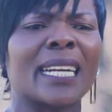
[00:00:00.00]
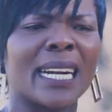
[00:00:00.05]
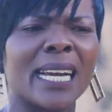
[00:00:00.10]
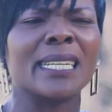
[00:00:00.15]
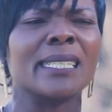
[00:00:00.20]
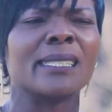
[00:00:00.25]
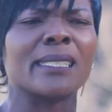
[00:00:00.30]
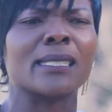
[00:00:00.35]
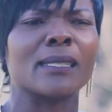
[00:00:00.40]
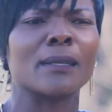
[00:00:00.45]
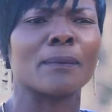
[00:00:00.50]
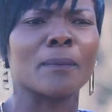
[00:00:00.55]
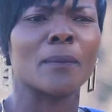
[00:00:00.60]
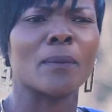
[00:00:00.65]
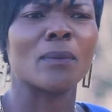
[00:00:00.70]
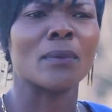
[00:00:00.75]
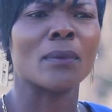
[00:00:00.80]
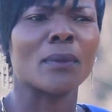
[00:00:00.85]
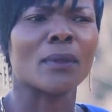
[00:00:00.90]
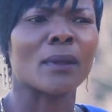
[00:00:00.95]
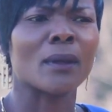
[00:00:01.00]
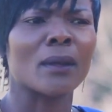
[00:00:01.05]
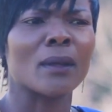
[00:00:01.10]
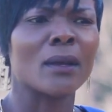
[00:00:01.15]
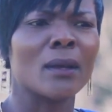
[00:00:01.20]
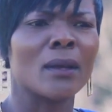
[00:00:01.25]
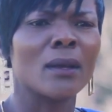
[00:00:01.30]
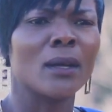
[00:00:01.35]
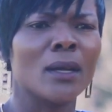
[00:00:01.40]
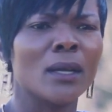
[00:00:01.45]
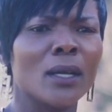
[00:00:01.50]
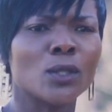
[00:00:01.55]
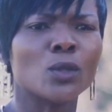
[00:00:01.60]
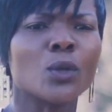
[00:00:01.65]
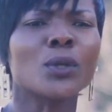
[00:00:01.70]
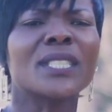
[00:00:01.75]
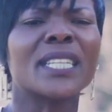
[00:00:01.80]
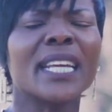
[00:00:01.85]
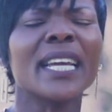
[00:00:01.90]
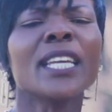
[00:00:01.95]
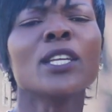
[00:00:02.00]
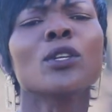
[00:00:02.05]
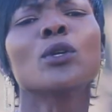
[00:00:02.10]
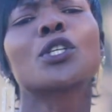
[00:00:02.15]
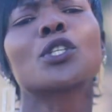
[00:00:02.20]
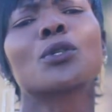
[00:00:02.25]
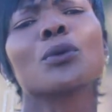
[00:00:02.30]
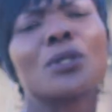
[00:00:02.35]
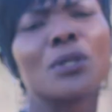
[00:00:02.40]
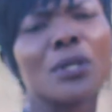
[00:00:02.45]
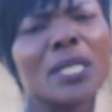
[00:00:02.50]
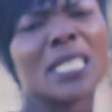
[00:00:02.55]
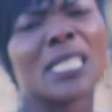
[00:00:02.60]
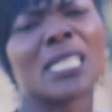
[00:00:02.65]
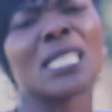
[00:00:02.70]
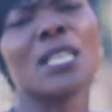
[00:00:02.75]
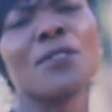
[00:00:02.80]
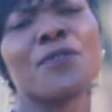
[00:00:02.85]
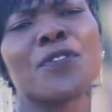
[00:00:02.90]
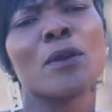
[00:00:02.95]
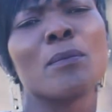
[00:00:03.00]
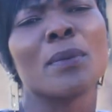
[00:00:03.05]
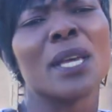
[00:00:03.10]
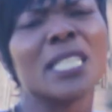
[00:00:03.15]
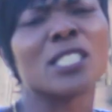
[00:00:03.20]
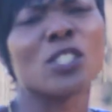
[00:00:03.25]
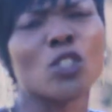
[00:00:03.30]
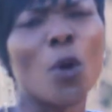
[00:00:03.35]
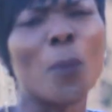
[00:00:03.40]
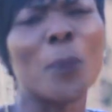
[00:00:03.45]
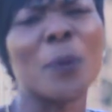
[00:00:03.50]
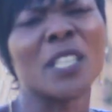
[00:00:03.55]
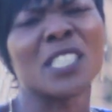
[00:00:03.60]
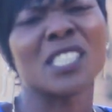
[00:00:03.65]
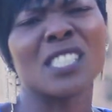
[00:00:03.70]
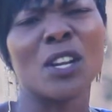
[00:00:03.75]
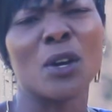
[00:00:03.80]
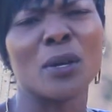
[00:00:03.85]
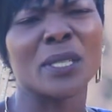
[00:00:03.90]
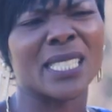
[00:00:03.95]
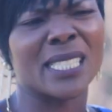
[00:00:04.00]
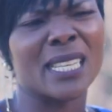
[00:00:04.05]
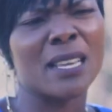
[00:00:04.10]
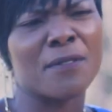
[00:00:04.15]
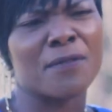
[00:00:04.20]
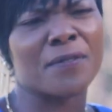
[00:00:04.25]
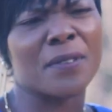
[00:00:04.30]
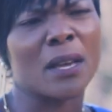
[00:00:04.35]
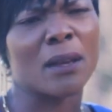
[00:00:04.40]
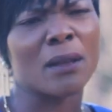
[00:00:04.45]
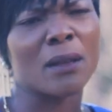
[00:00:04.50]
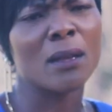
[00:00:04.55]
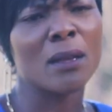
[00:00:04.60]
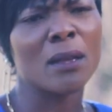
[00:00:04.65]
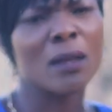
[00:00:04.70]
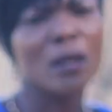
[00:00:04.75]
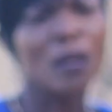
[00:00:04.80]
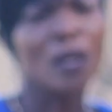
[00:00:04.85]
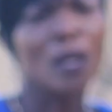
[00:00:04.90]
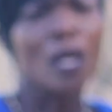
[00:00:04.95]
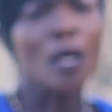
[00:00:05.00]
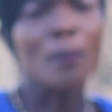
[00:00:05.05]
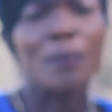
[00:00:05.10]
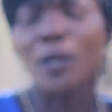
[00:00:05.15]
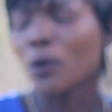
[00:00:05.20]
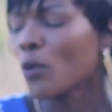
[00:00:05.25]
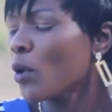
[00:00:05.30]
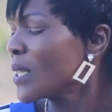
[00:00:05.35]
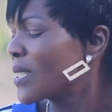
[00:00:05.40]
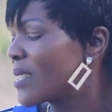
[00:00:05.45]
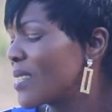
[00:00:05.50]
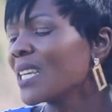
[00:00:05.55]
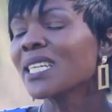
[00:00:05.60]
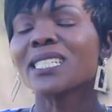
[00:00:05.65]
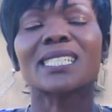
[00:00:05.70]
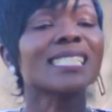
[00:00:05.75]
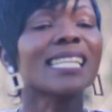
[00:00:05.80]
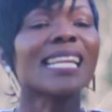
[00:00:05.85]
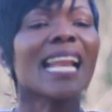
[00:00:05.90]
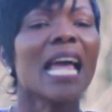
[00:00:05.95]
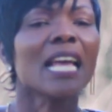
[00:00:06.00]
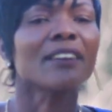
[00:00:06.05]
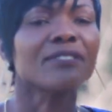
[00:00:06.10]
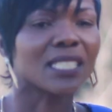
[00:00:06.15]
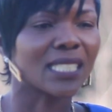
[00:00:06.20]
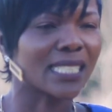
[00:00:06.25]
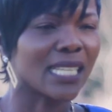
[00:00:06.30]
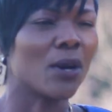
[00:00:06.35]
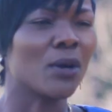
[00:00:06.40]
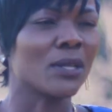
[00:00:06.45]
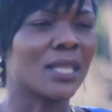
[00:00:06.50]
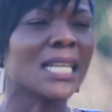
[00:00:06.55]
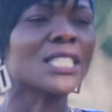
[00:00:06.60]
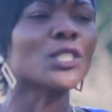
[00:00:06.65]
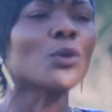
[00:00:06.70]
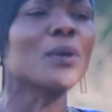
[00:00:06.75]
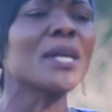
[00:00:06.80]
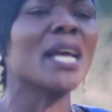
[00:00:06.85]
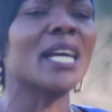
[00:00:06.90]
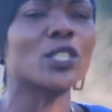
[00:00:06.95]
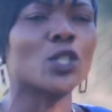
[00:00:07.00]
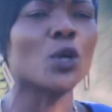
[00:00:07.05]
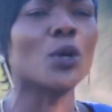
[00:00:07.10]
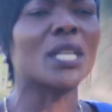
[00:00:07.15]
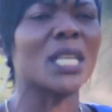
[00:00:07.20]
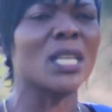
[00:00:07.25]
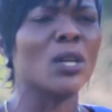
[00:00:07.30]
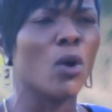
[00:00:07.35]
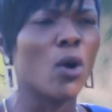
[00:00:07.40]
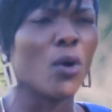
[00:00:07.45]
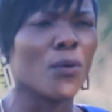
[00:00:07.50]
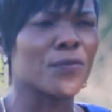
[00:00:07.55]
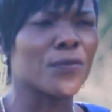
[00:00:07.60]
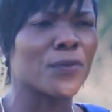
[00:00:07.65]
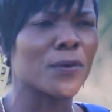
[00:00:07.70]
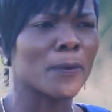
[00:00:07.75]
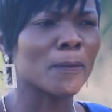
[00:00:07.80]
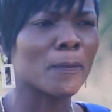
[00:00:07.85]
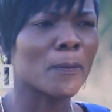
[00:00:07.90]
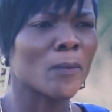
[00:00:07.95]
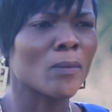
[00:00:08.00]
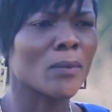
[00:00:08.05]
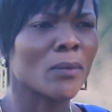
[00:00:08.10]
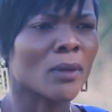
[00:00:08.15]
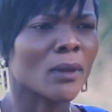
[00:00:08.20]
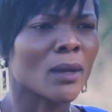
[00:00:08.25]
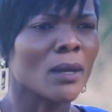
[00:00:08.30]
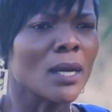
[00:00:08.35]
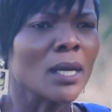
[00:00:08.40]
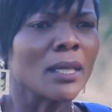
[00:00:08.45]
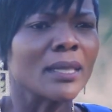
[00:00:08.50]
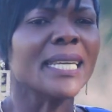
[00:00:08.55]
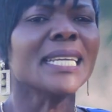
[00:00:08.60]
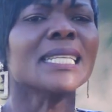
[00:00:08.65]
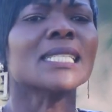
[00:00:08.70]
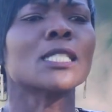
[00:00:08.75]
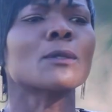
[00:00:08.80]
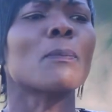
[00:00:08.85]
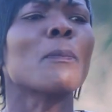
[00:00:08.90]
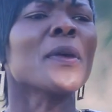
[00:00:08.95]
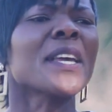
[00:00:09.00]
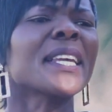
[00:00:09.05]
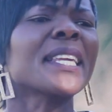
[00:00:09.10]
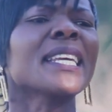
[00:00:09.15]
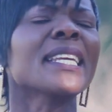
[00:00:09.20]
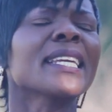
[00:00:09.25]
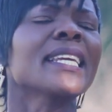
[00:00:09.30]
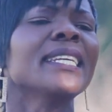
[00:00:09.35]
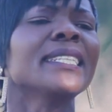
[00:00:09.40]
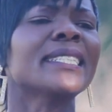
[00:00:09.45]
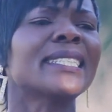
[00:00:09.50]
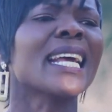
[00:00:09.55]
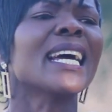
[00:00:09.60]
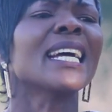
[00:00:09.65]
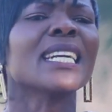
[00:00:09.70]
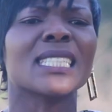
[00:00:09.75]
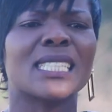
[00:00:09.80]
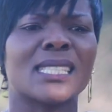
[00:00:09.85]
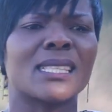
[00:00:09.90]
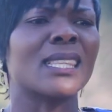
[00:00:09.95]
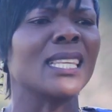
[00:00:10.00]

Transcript: Christ. Today you should receive him as your personal savior. Because this lifestyle that we are talking of, this speaking in tongues